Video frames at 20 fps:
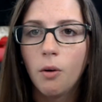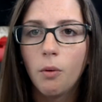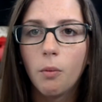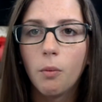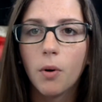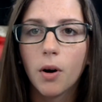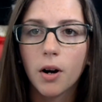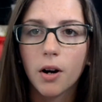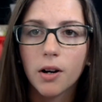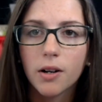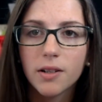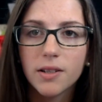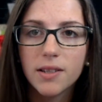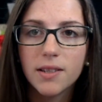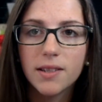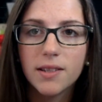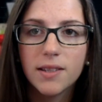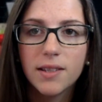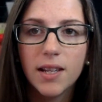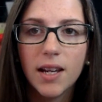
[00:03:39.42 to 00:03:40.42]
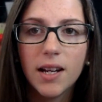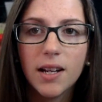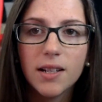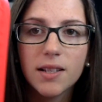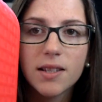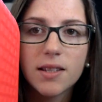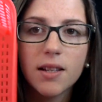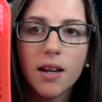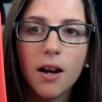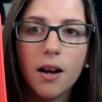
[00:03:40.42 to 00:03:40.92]
were
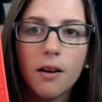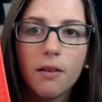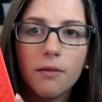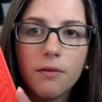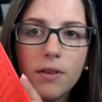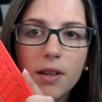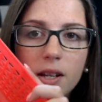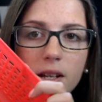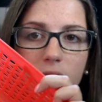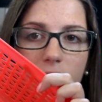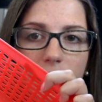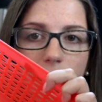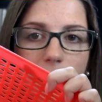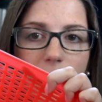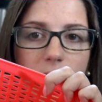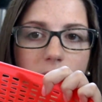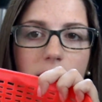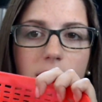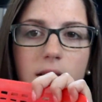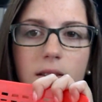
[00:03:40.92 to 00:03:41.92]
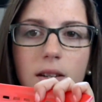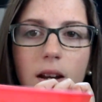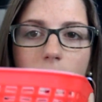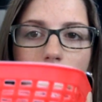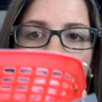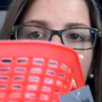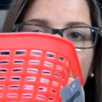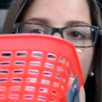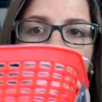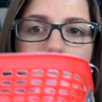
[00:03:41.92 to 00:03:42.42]
6 of these bins.
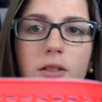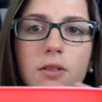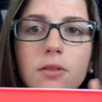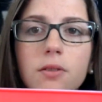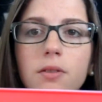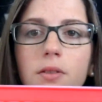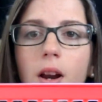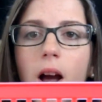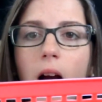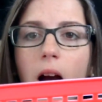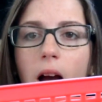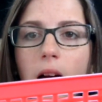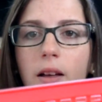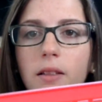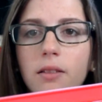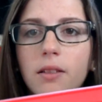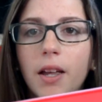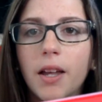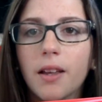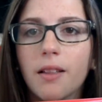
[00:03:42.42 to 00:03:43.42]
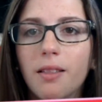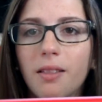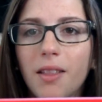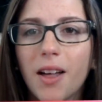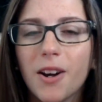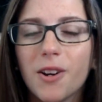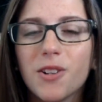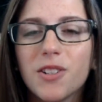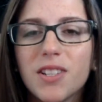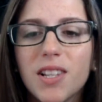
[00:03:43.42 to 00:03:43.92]
Now these are not
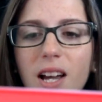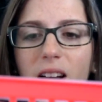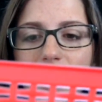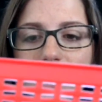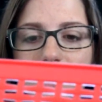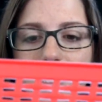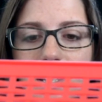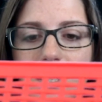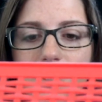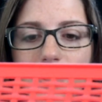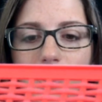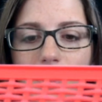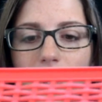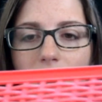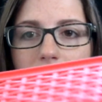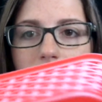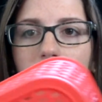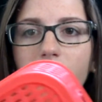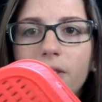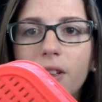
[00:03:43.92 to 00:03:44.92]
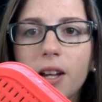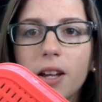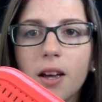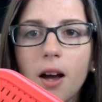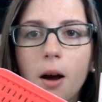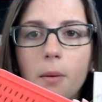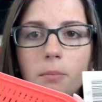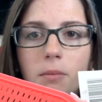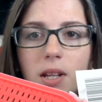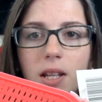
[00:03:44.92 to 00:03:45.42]
letter size, these are kind of
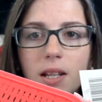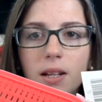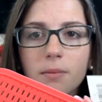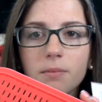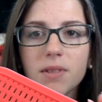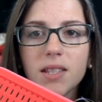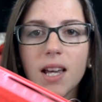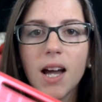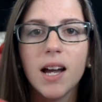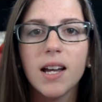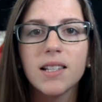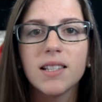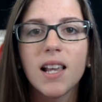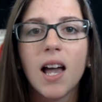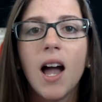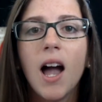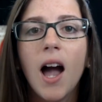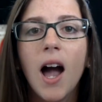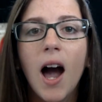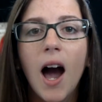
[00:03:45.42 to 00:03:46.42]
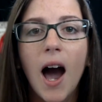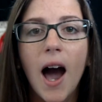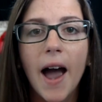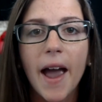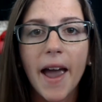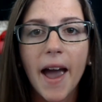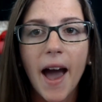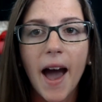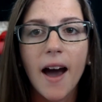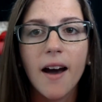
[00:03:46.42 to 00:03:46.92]
a medium size. I
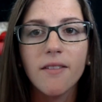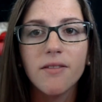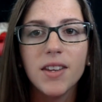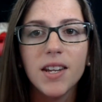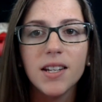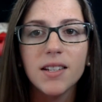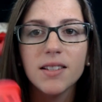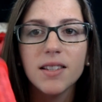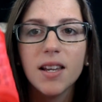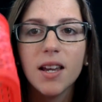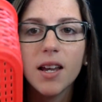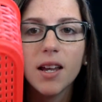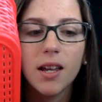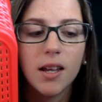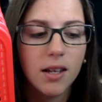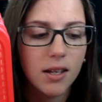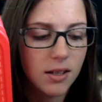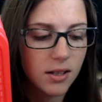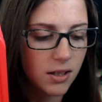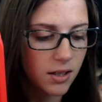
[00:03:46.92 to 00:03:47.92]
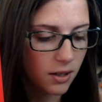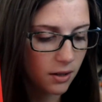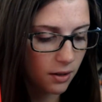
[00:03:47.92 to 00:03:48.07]
have these in